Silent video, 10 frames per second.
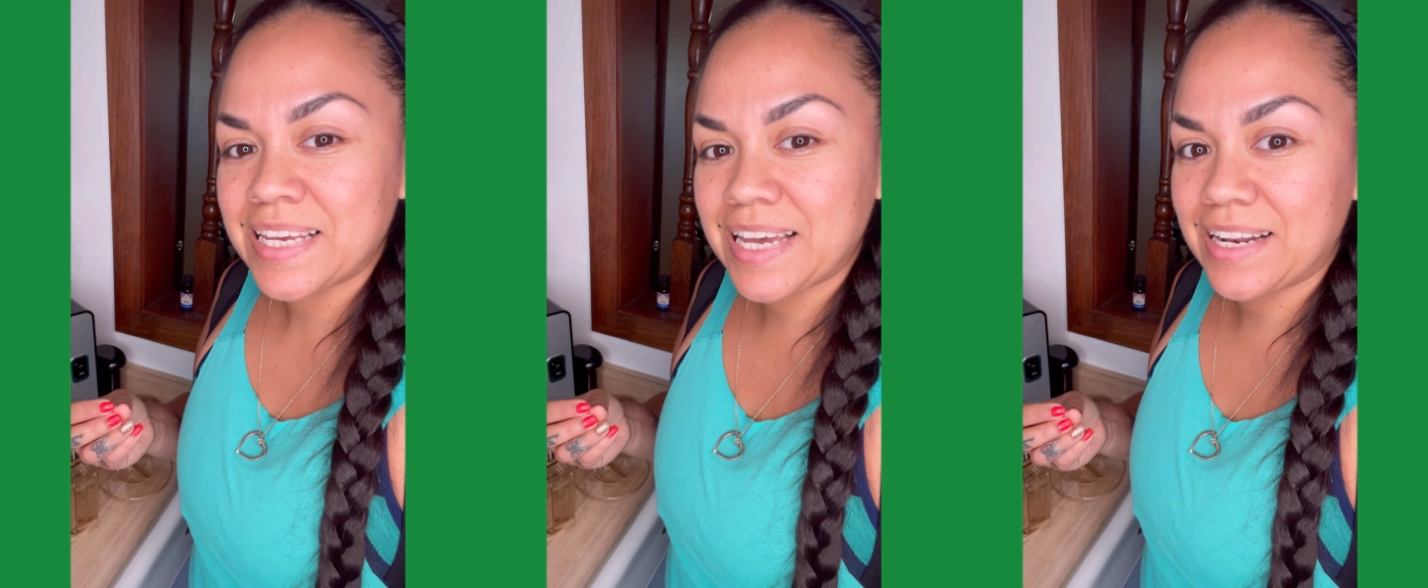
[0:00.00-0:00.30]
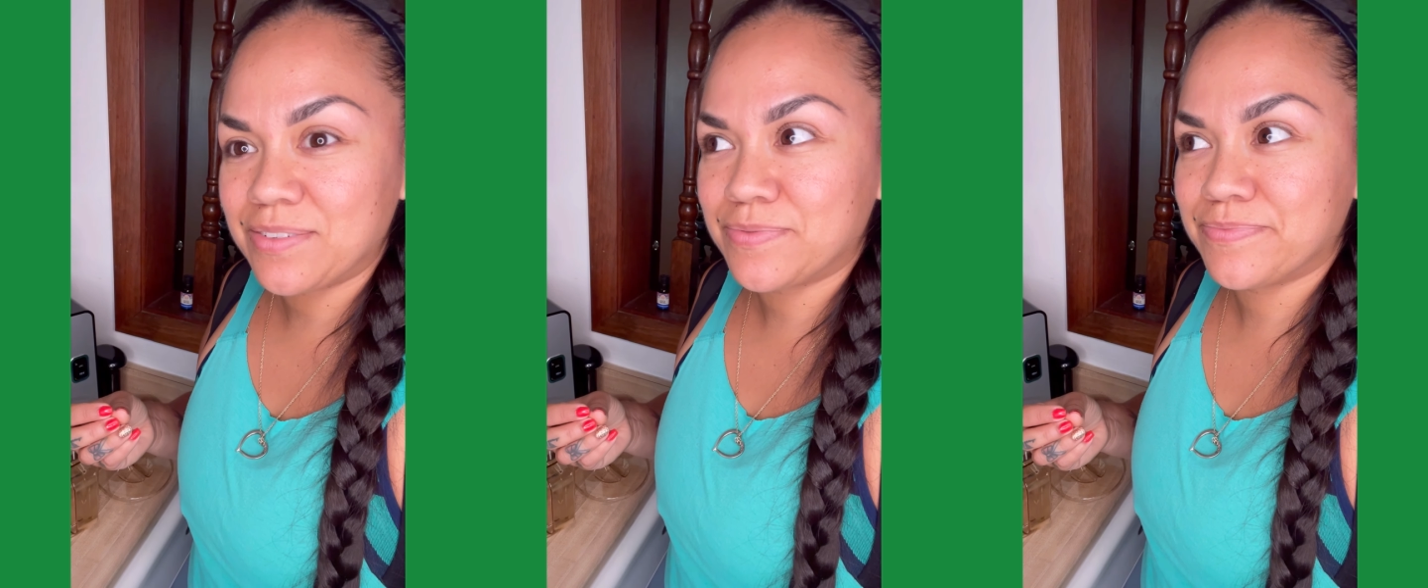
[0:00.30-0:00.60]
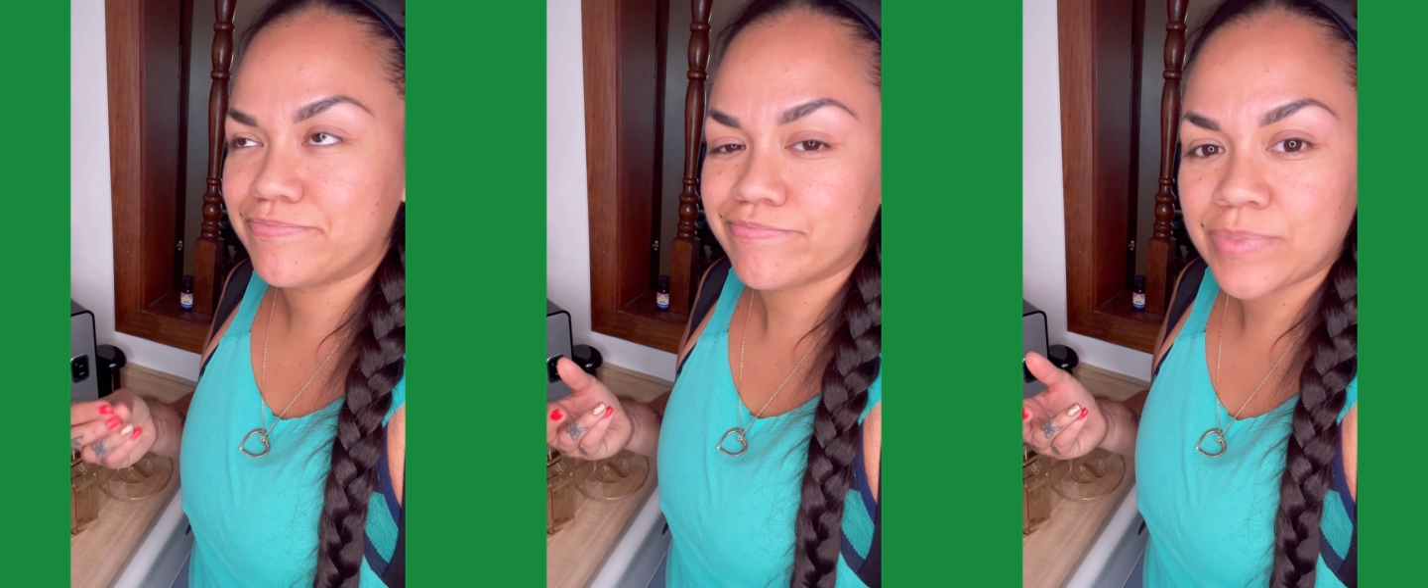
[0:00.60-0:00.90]
kind of,
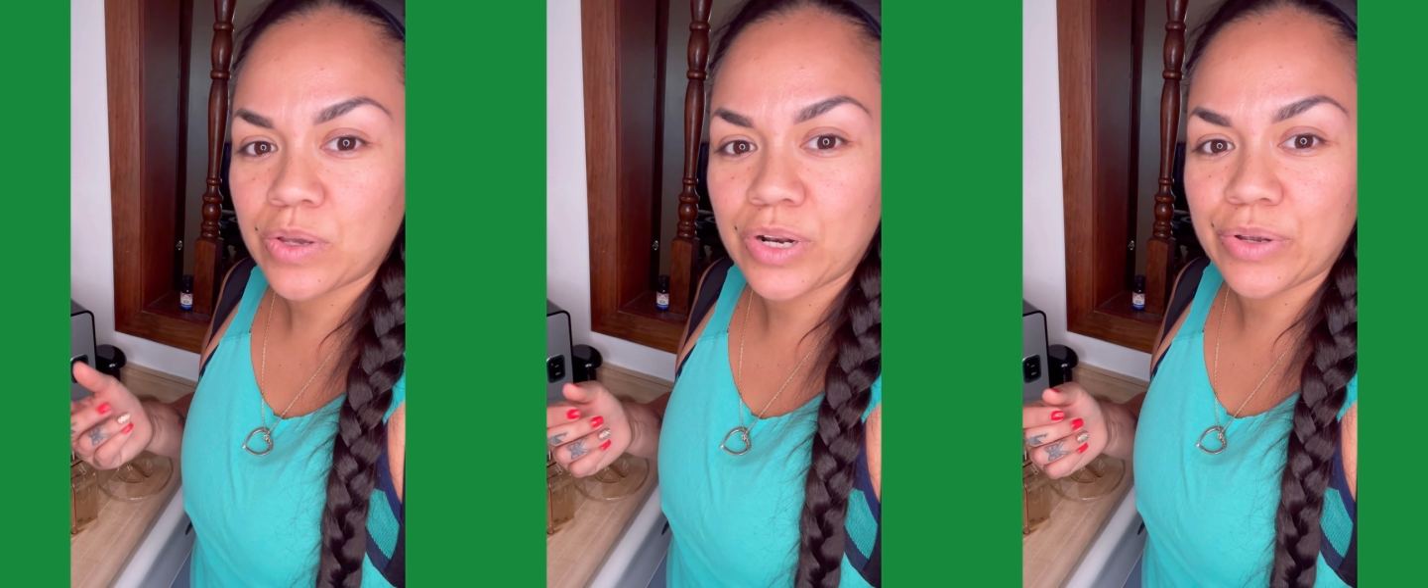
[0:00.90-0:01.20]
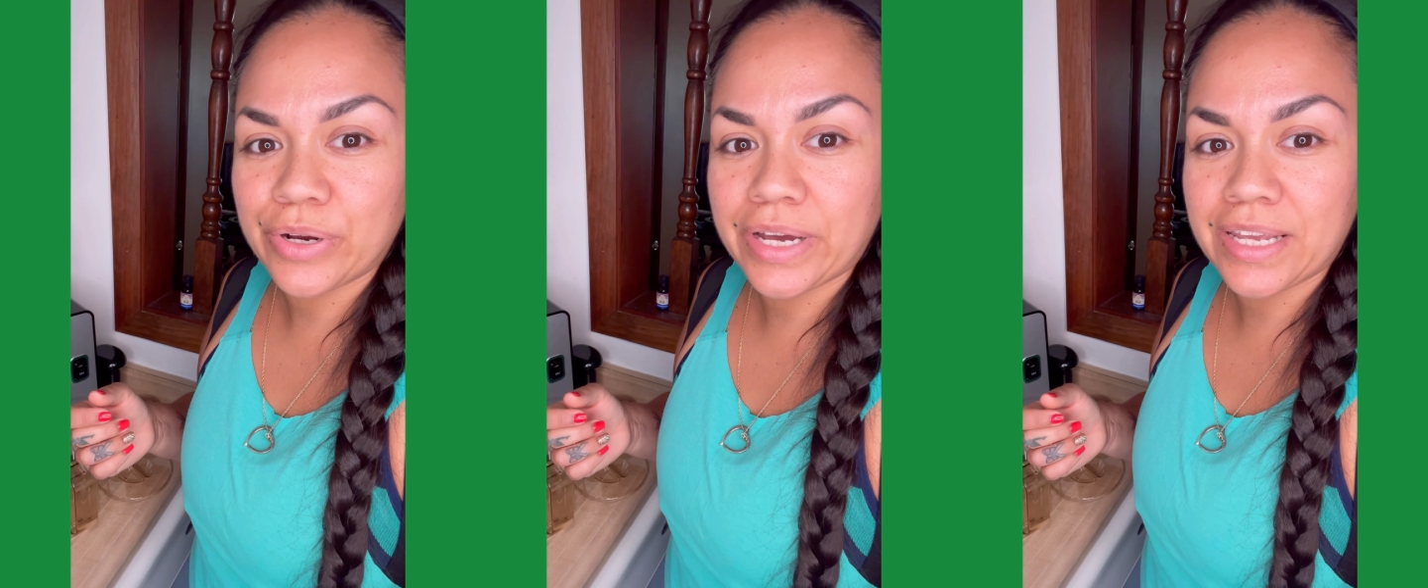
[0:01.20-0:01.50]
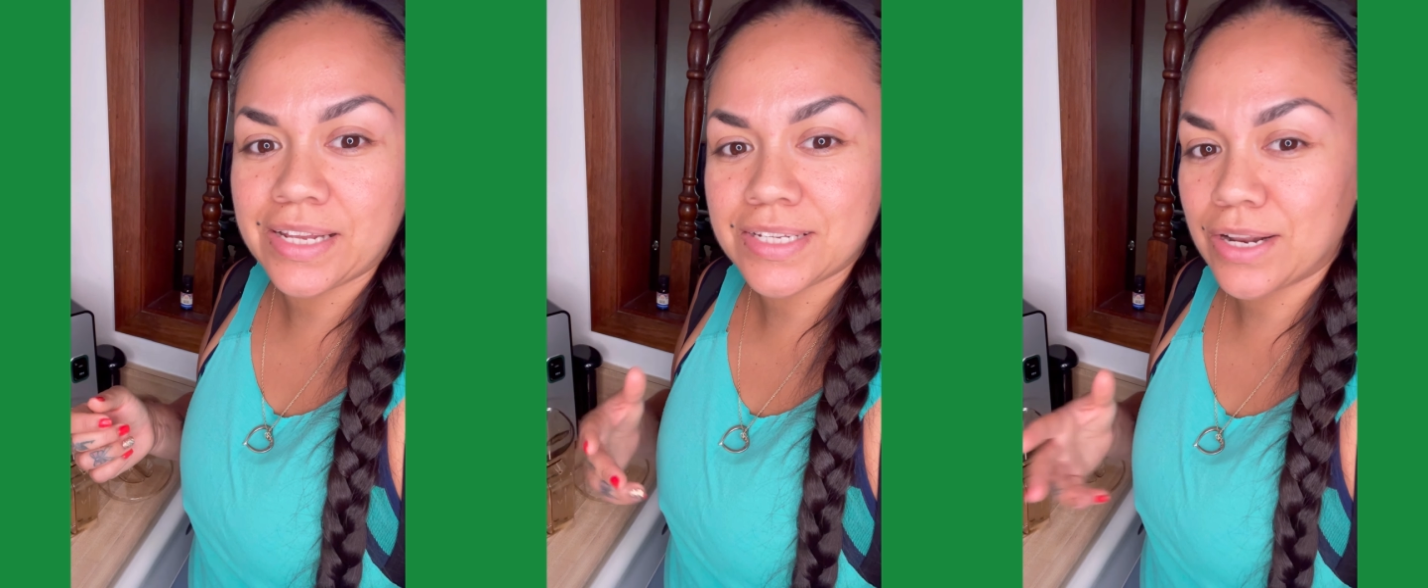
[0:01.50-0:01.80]
you know, you're
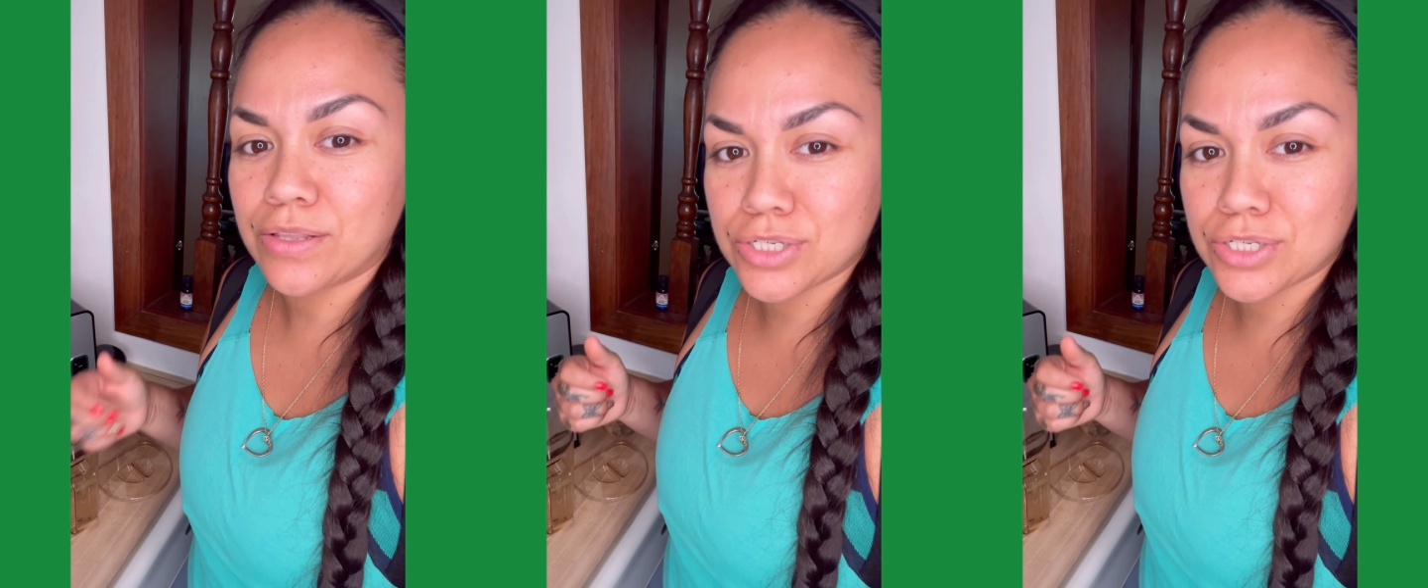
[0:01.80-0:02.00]
gutting it to get all the